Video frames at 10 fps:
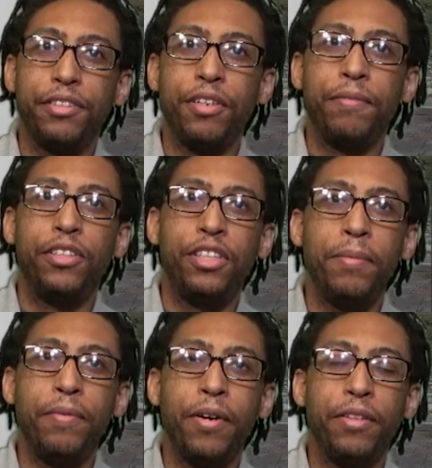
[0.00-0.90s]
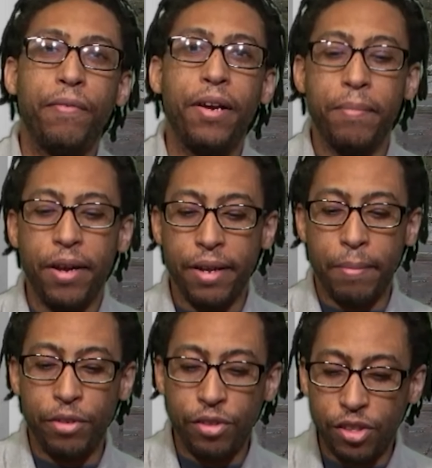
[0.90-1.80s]
So if you see me wearing the white mic,
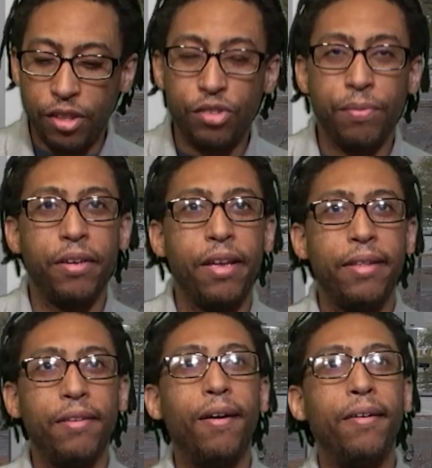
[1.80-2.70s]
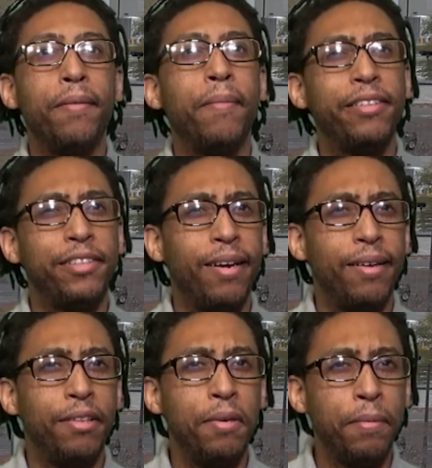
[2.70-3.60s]
I'm using this one, and the audio might
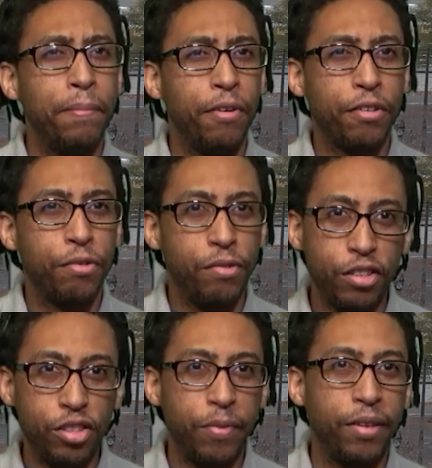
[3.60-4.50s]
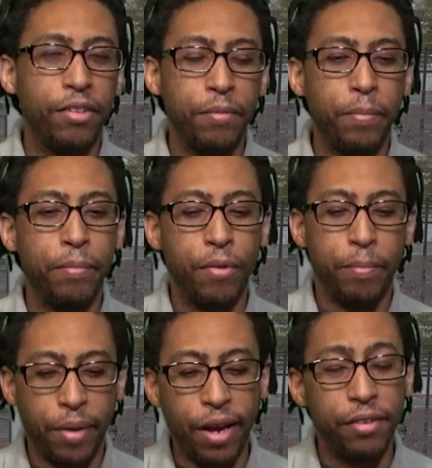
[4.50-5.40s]
sound a little bit more crisp and a little bit
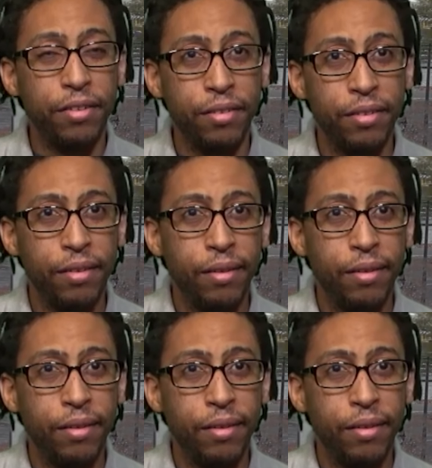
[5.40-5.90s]
more better,